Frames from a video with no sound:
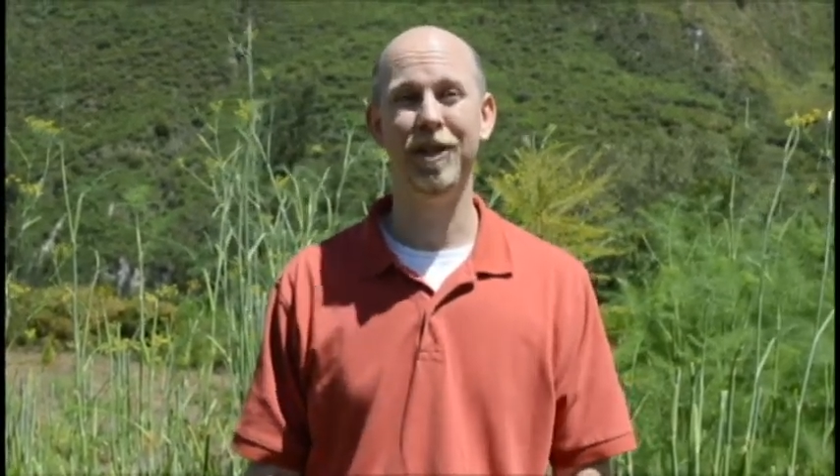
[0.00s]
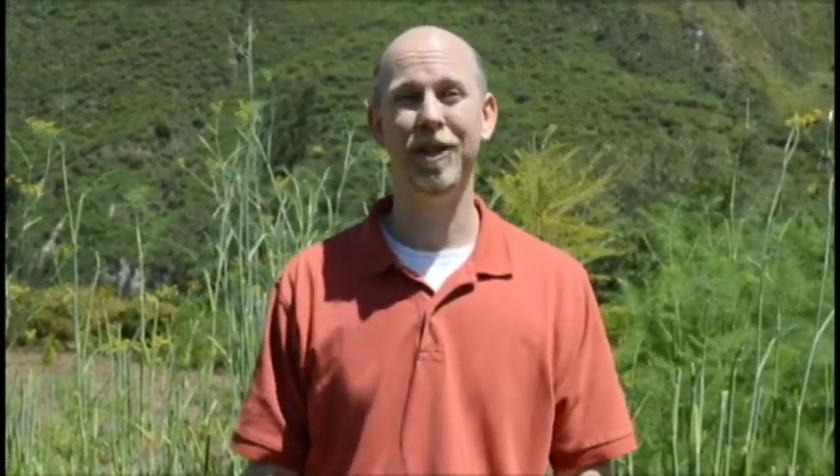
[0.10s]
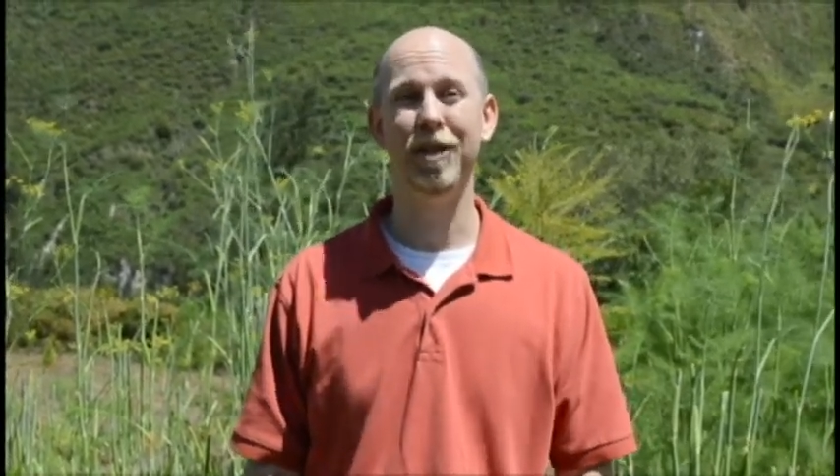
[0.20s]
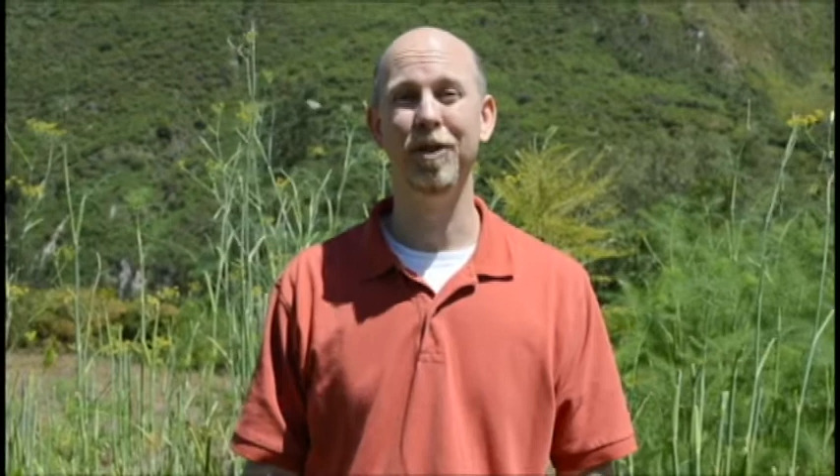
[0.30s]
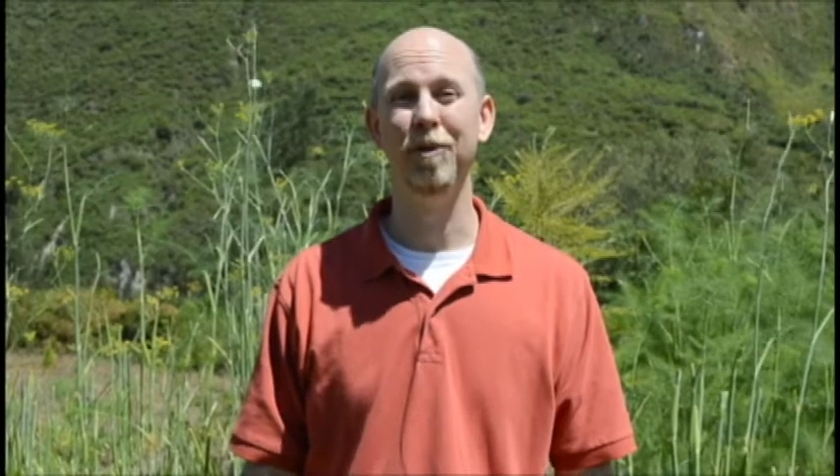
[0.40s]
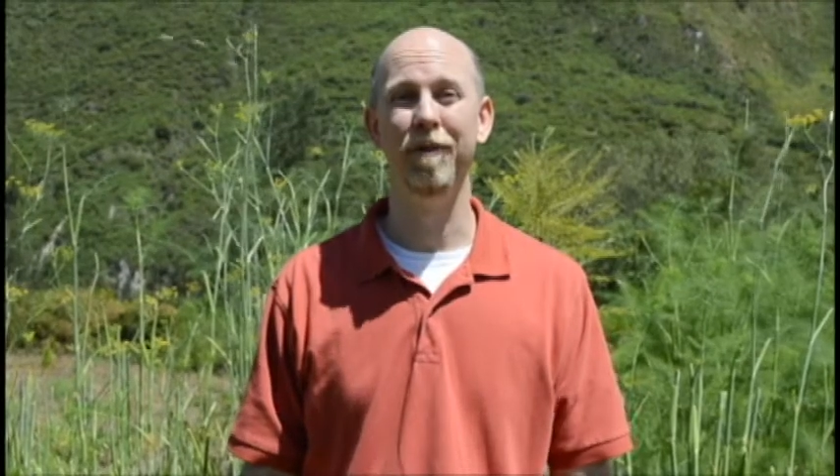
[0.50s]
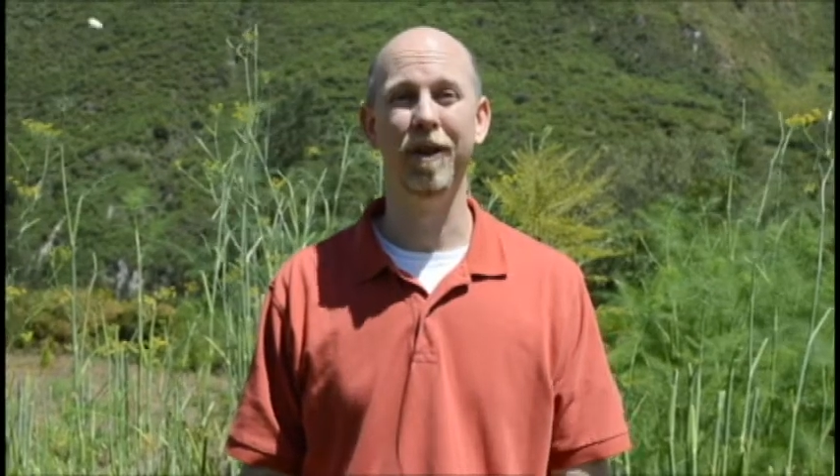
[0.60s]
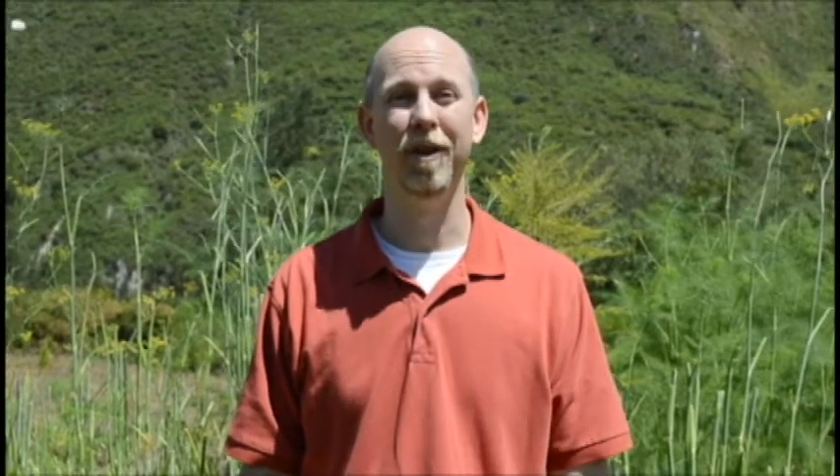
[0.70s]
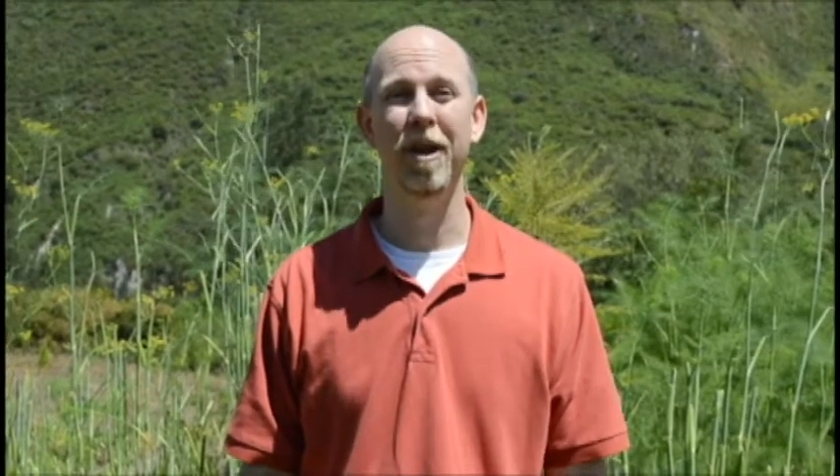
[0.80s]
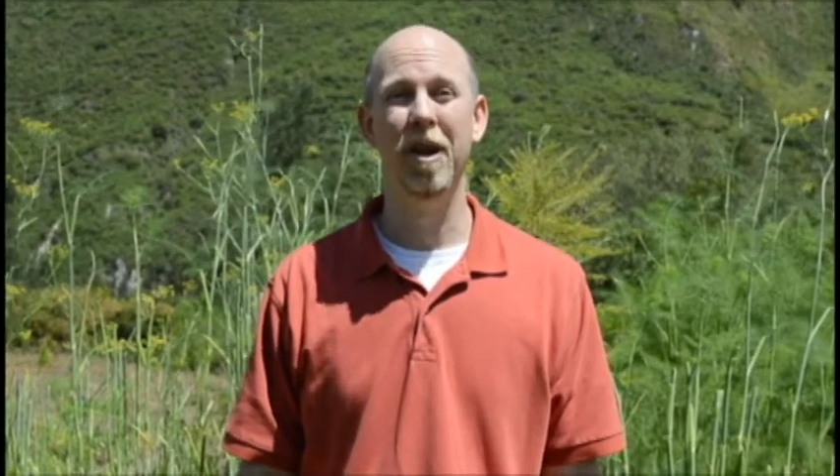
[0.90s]
She knew
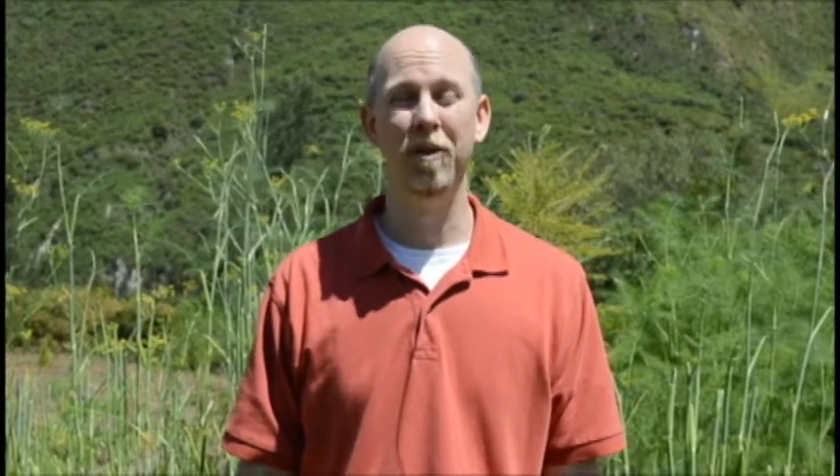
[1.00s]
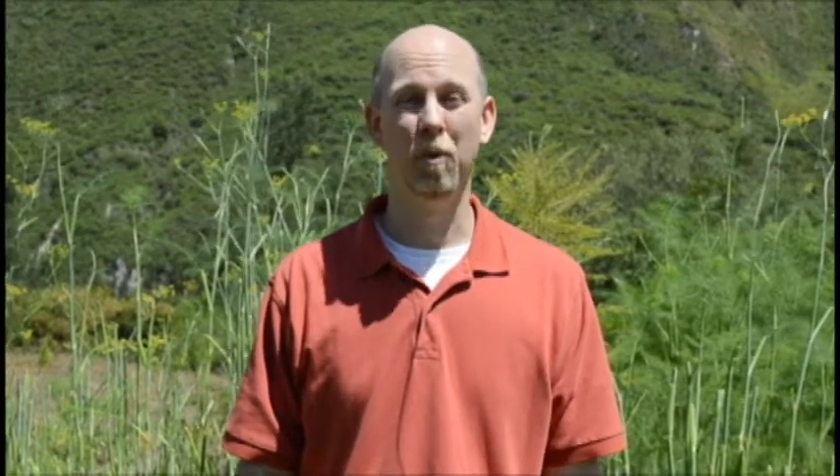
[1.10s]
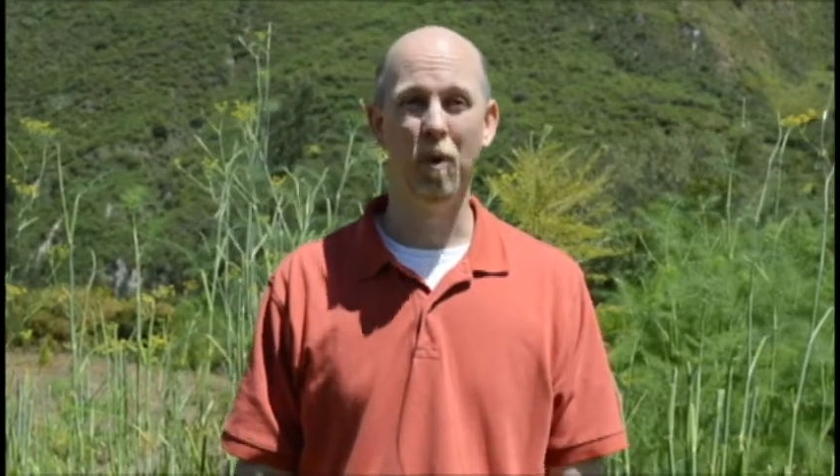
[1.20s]
of the